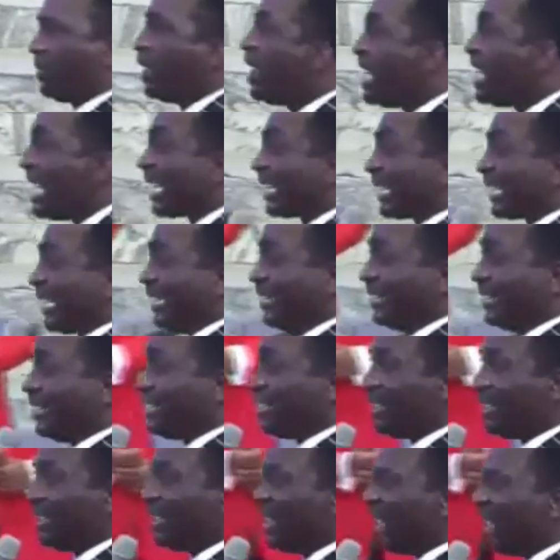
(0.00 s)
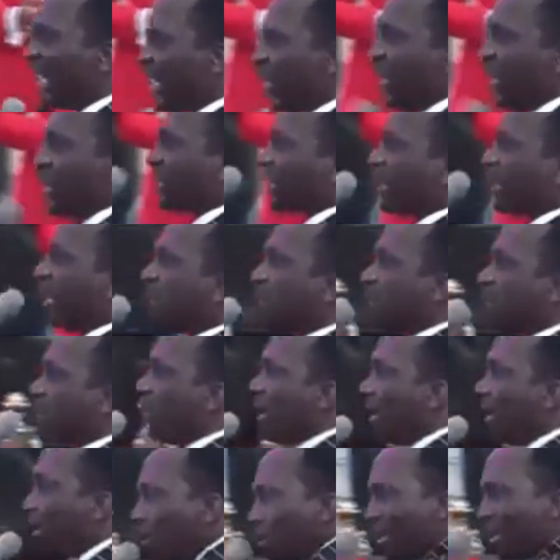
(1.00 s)
Nothing. He just leaves you
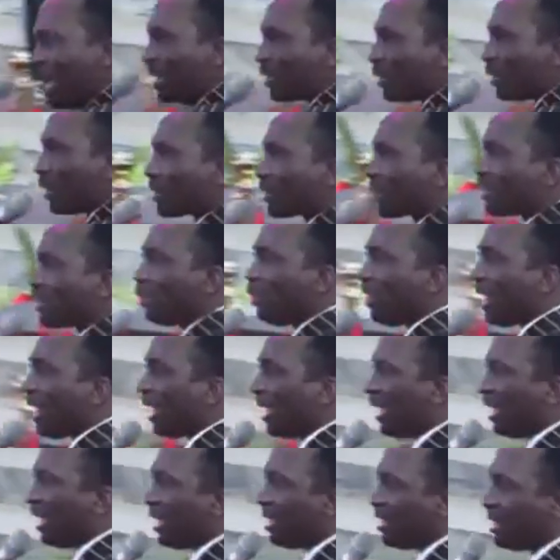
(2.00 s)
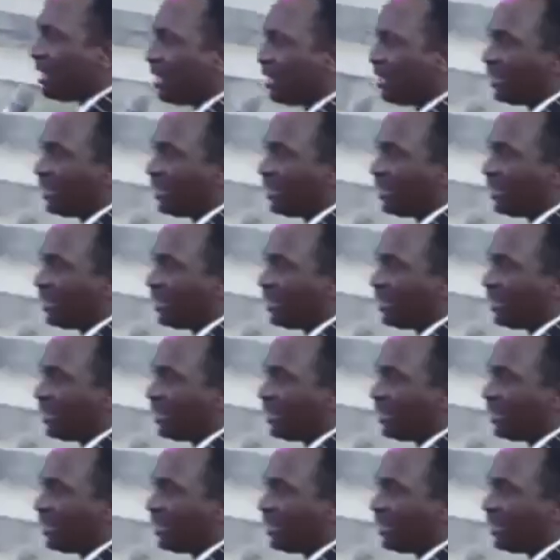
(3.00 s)
alone and just go ahead.